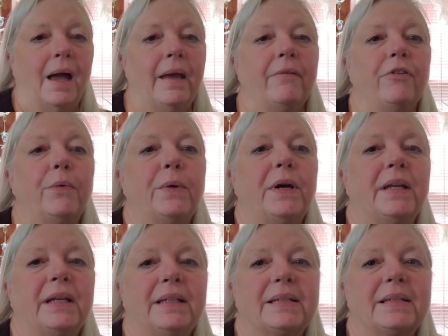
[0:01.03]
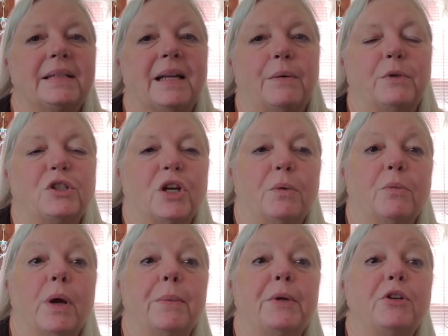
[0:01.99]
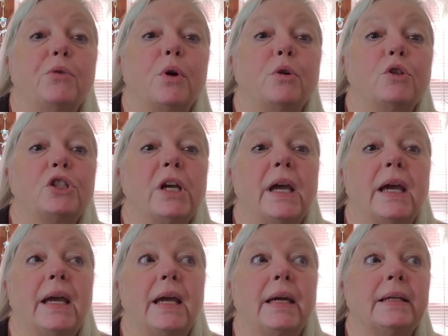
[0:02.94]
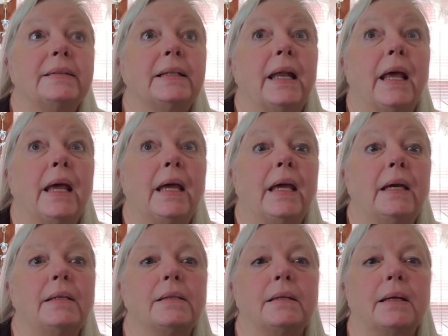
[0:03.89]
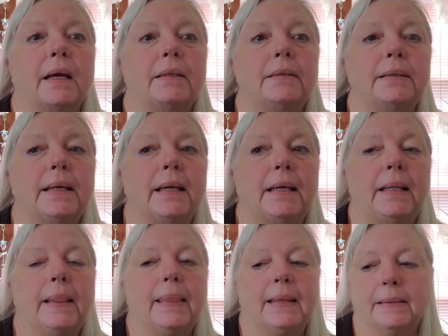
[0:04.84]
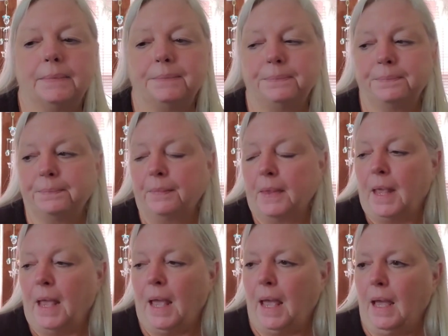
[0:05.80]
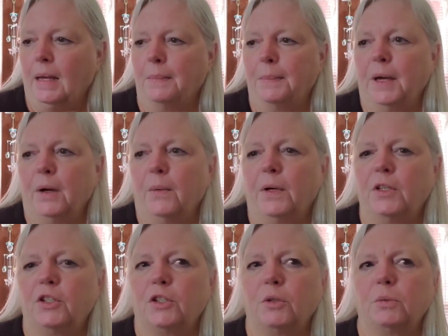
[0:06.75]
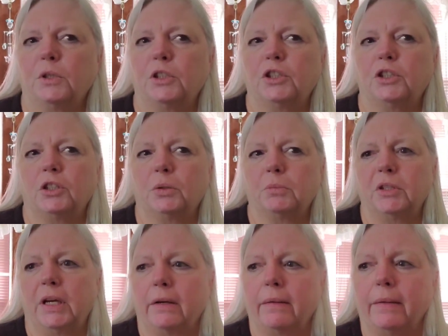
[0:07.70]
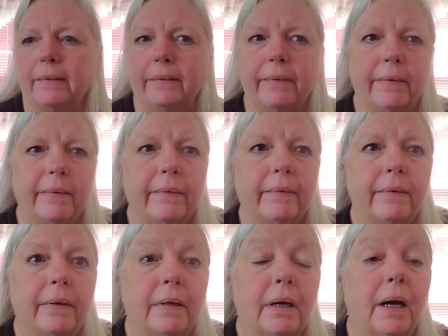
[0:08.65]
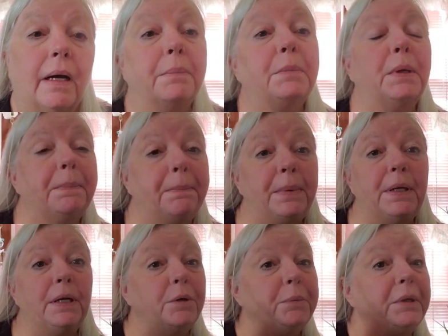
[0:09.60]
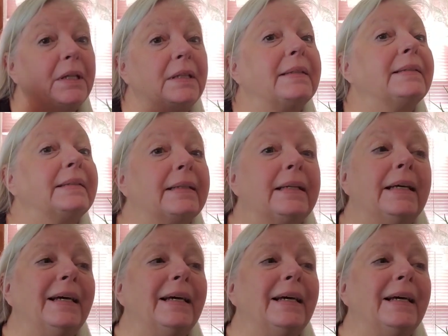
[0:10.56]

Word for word: Hi everyone, it's Lynette with Charm Grammy Crochet and today is the 19th and I'm not quite sure which charm shatter this is, um, but it'll be listed.